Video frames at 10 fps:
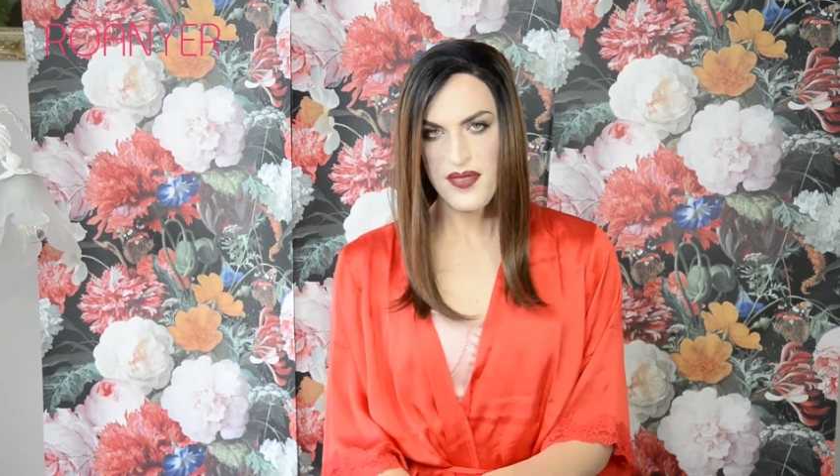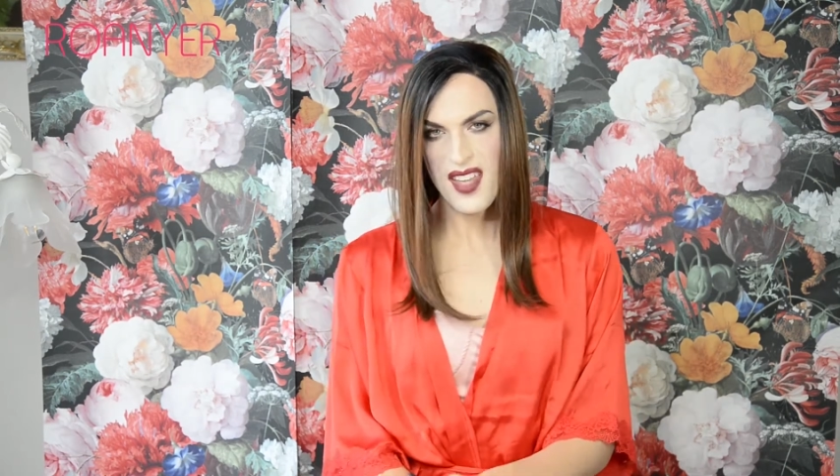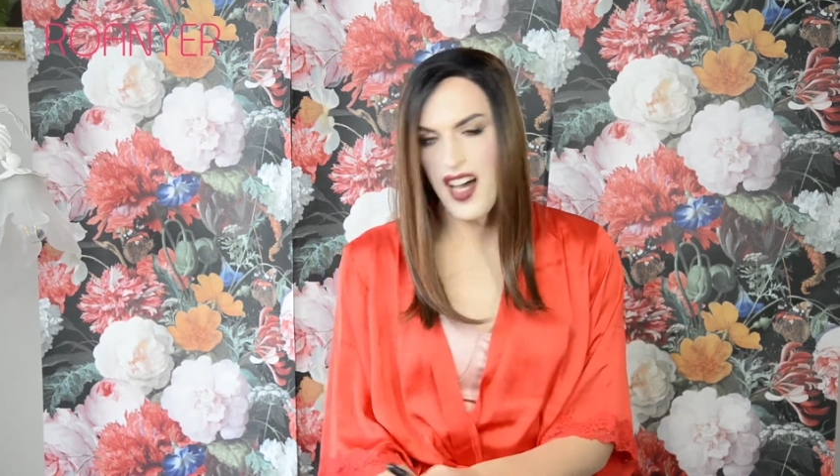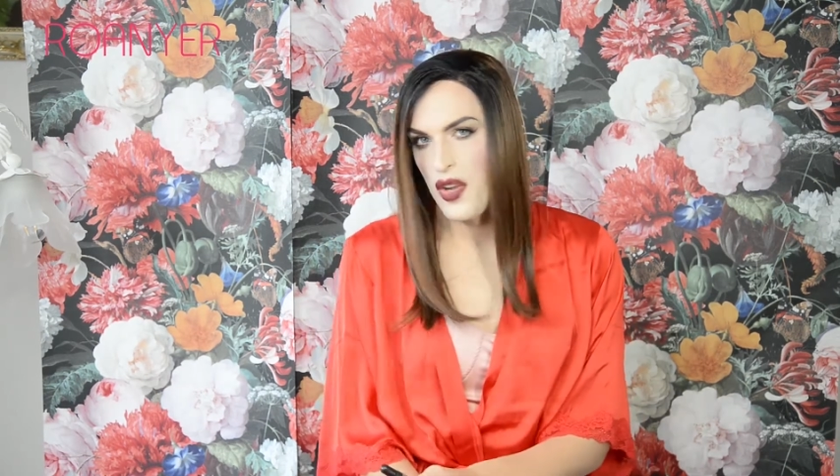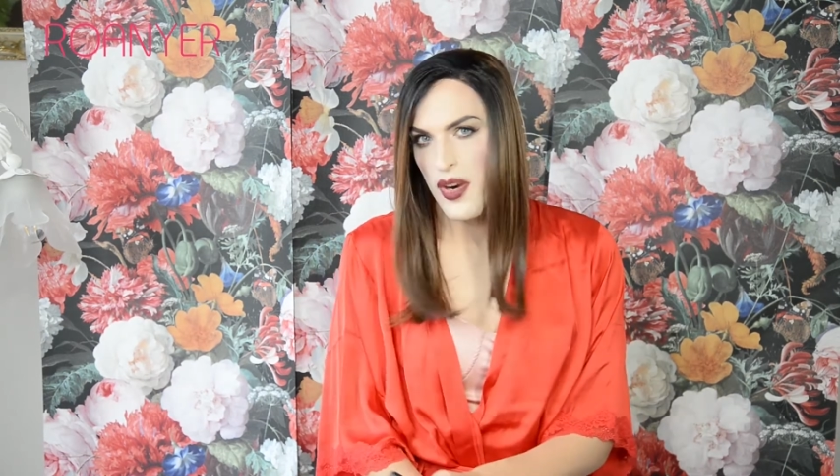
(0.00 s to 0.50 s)

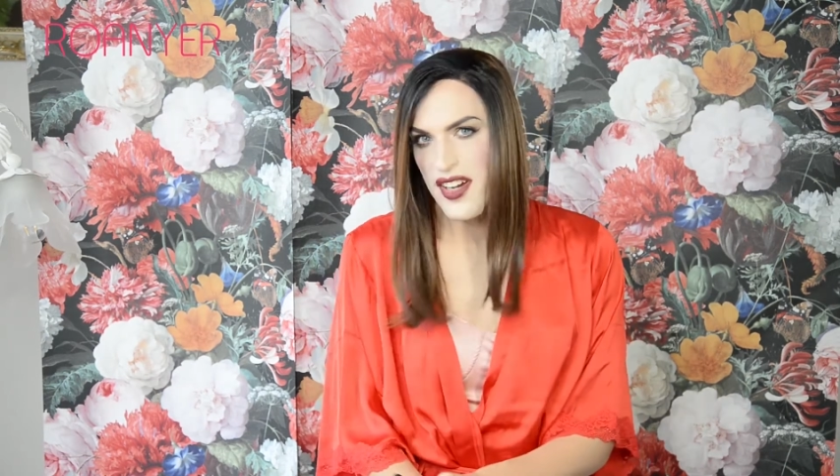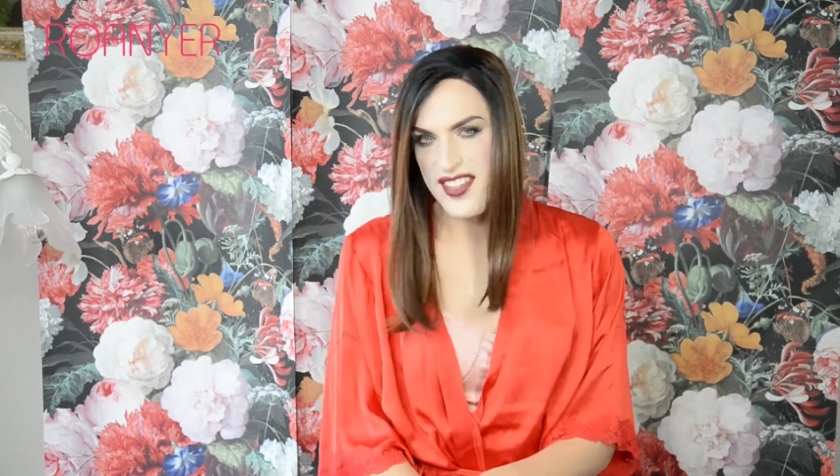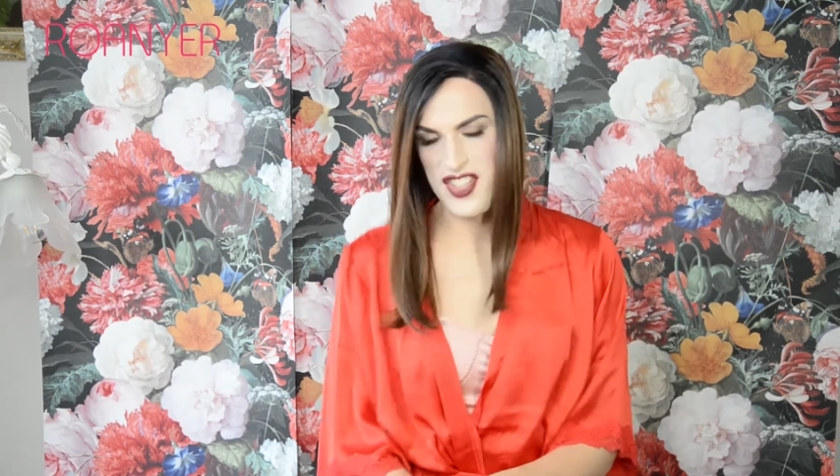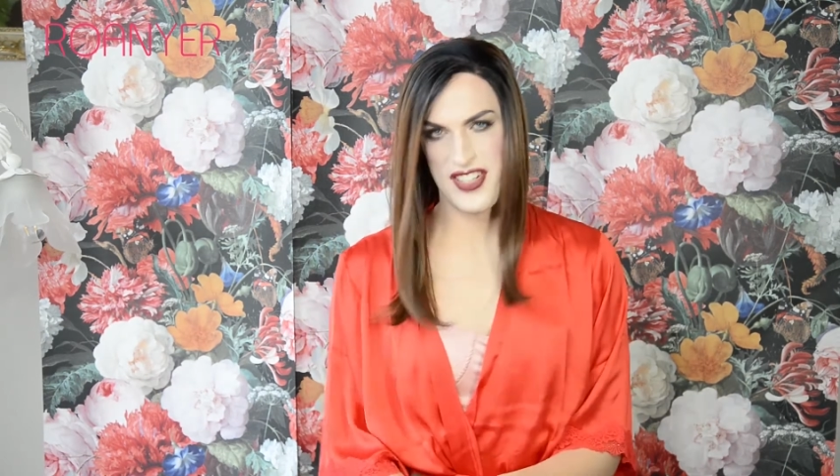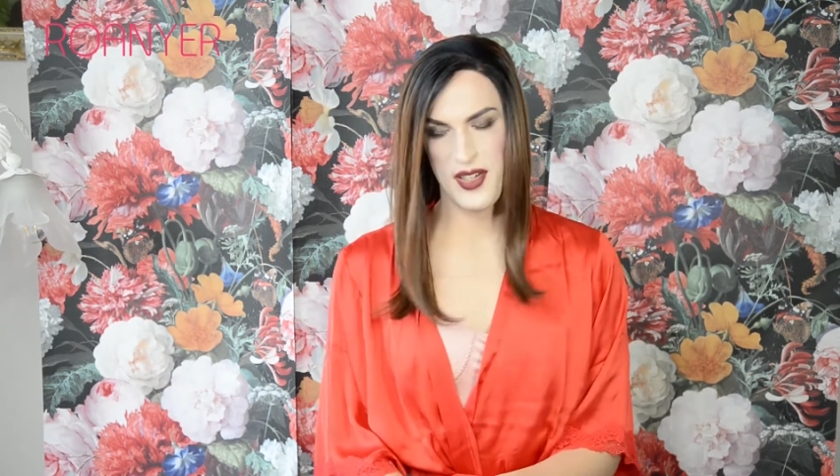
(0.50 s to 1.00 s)
Otherwise
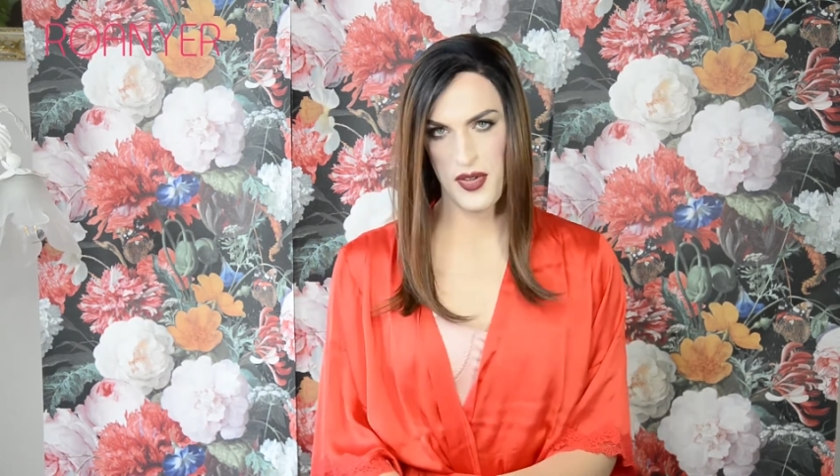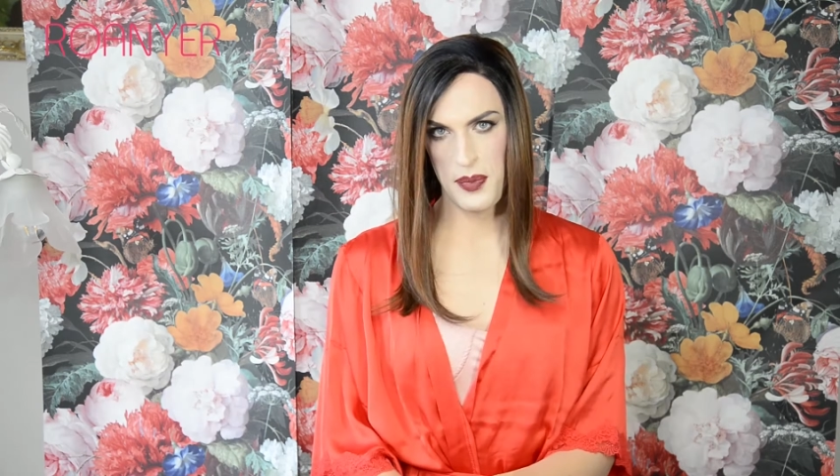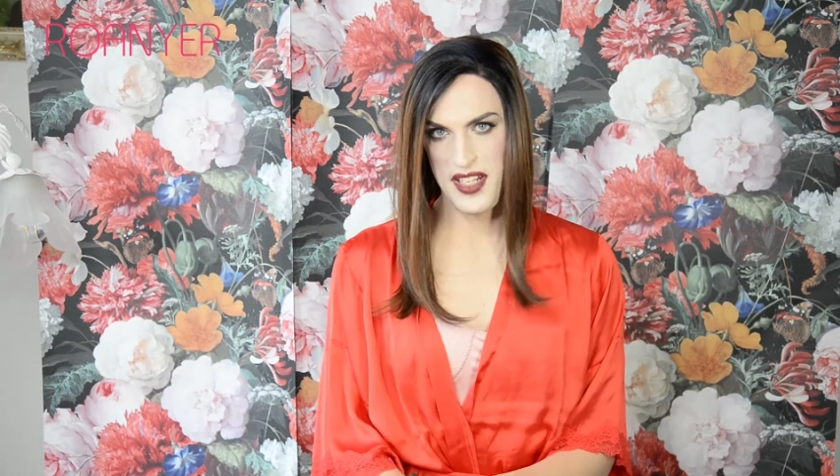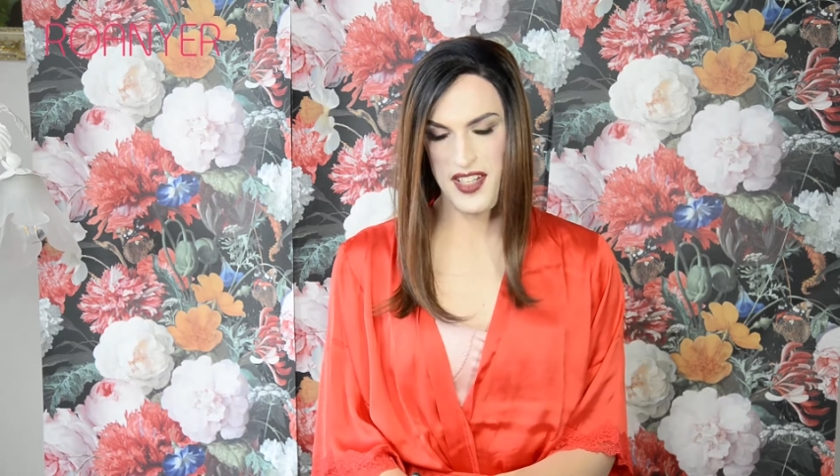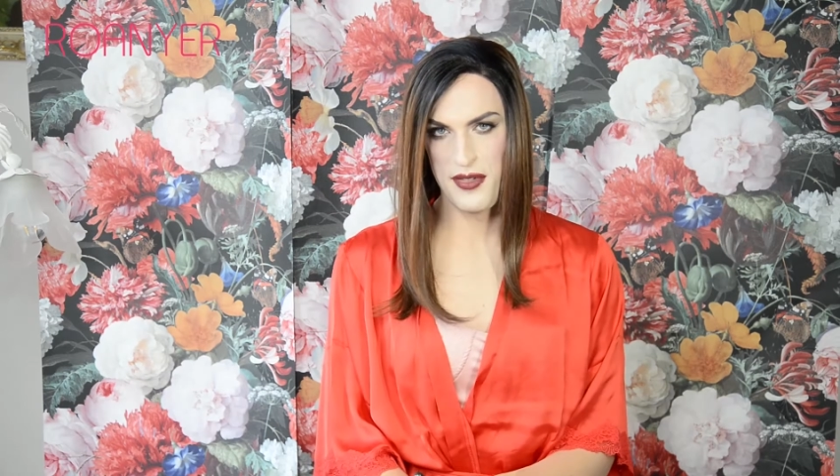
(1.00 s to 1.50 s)
it just looks
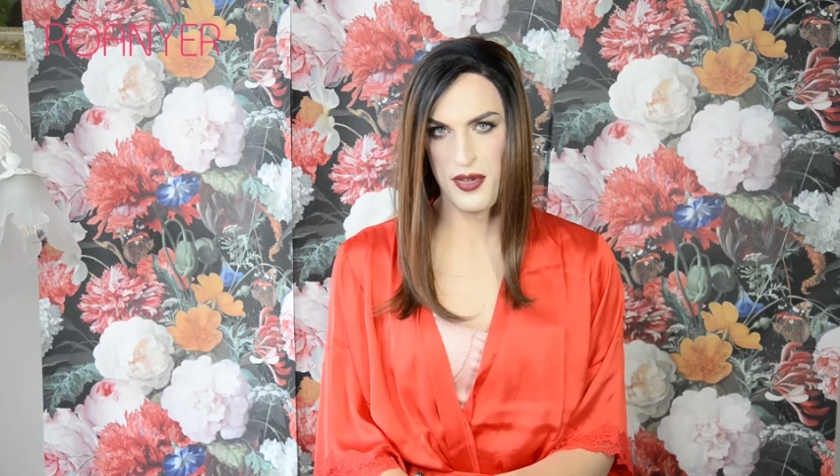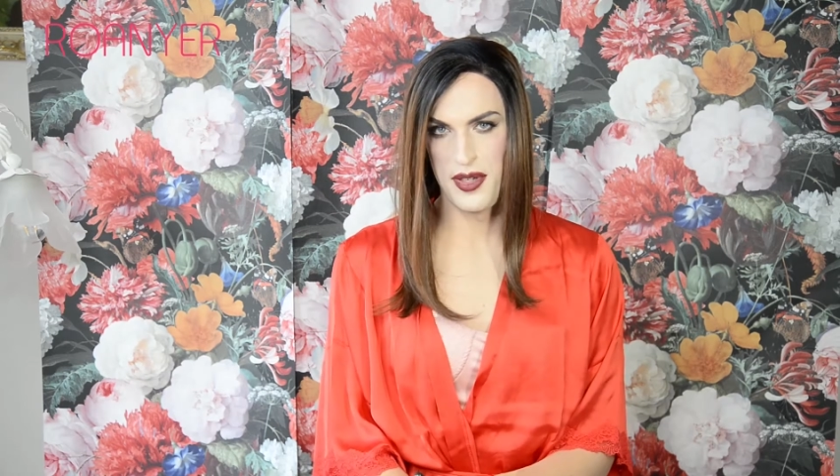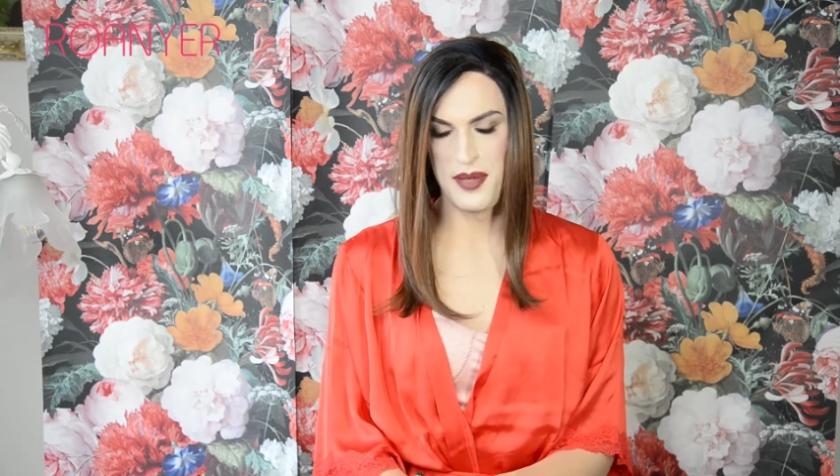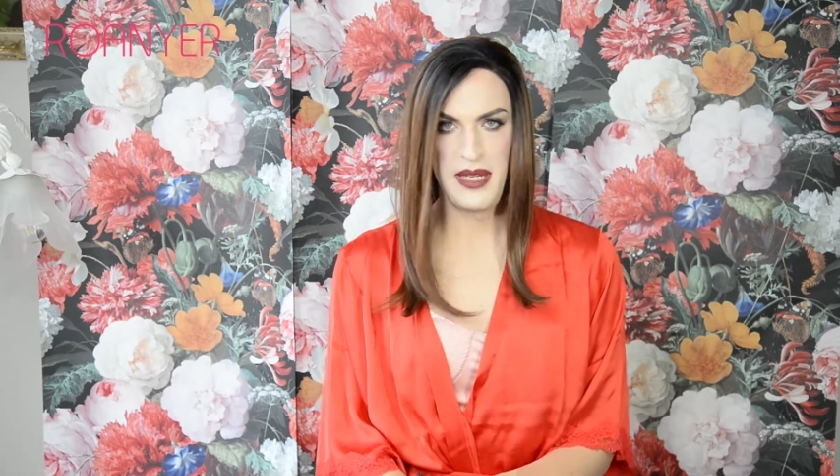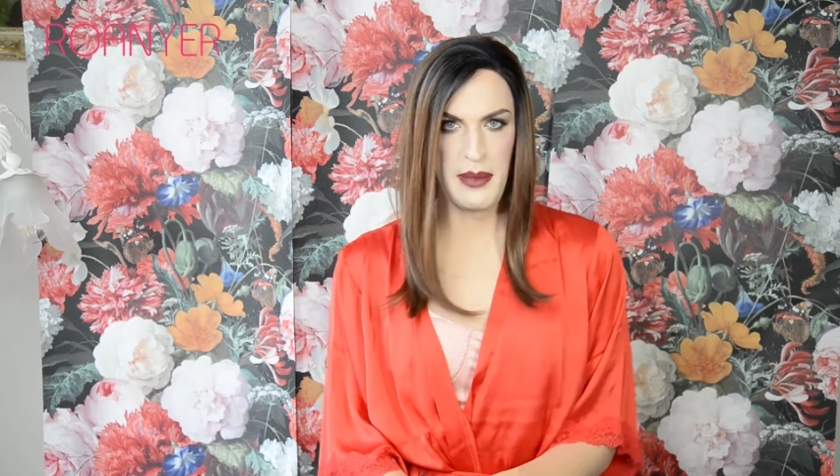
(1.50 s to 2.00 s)
pitiful
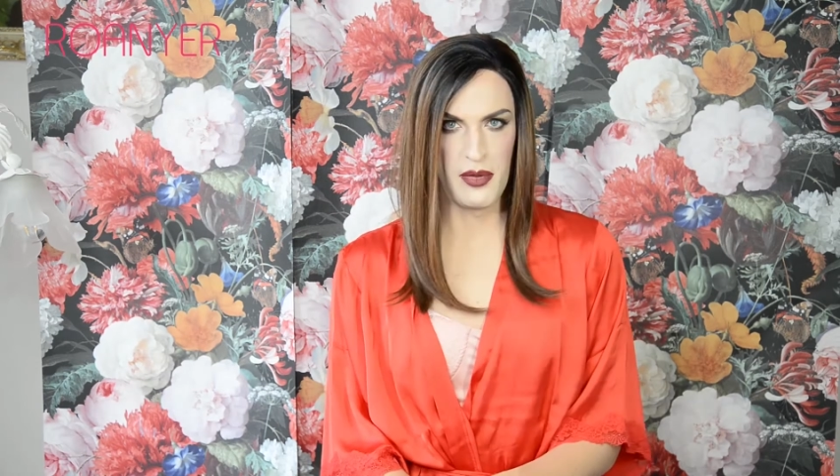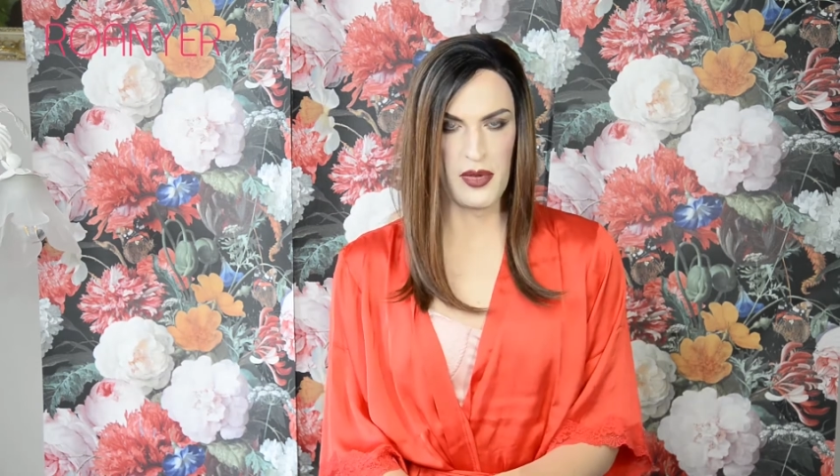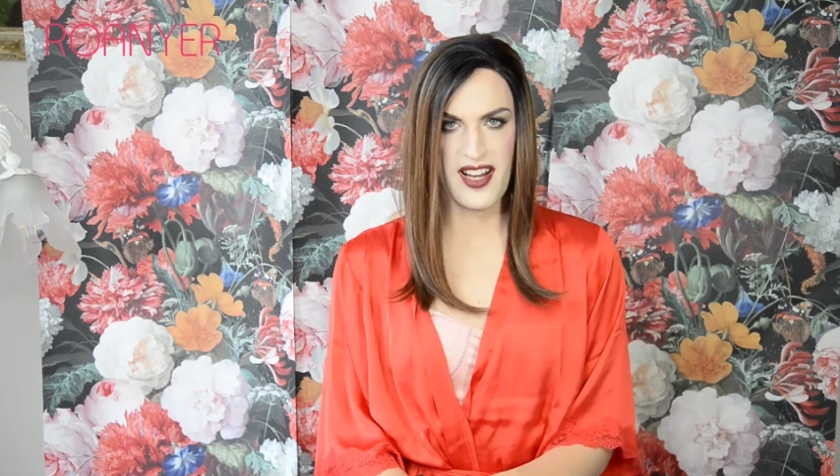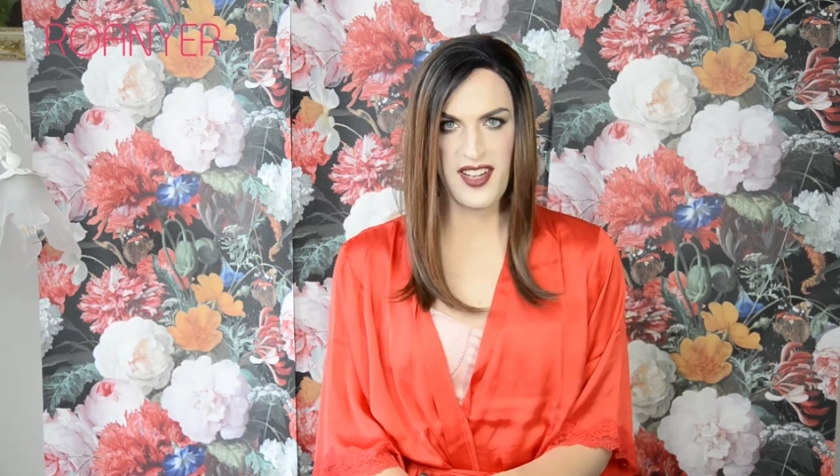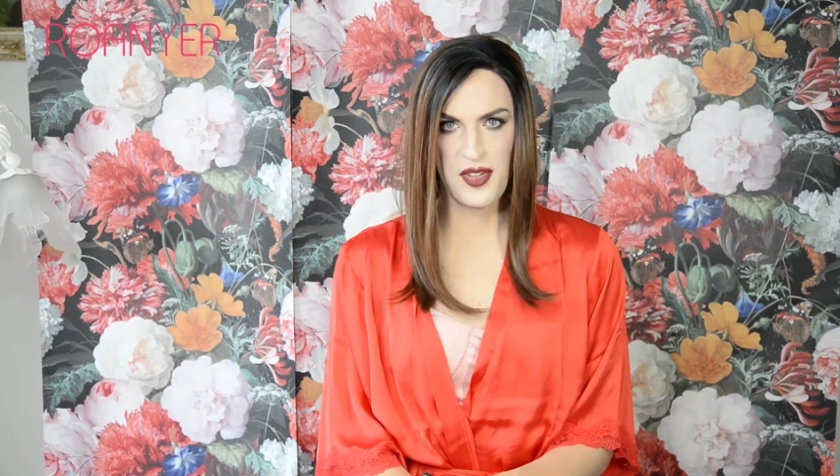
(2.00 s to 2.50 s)
and people
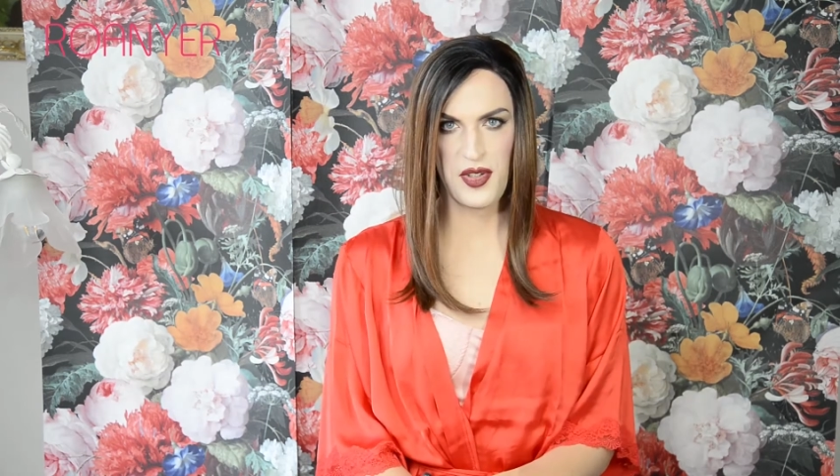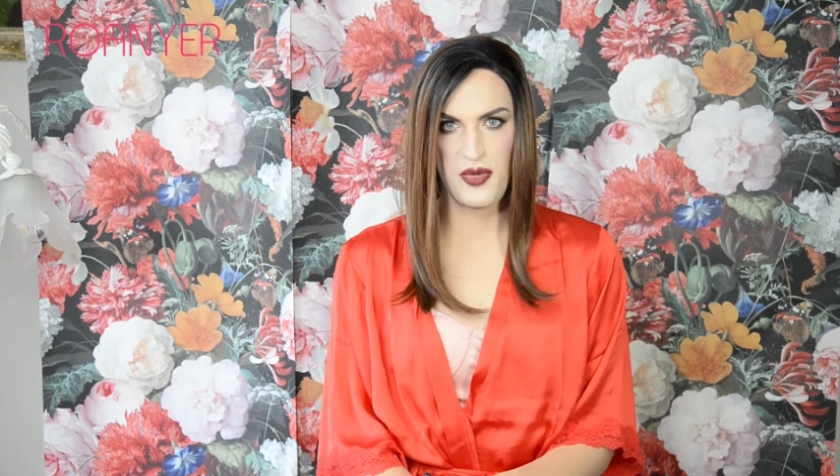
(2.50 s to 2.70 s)
will ask you,